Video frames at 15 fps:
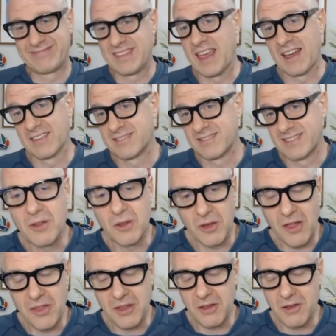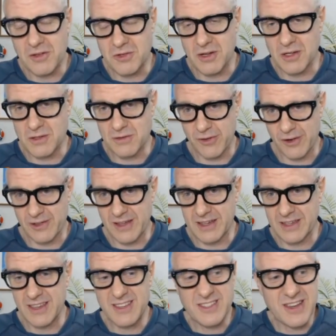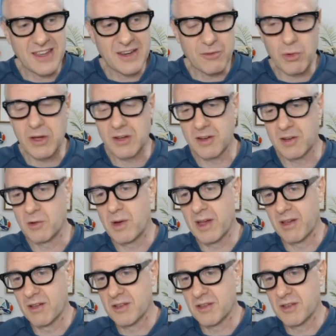Yeah, look, I think Australia is very lucky. It's kind of weird in a way.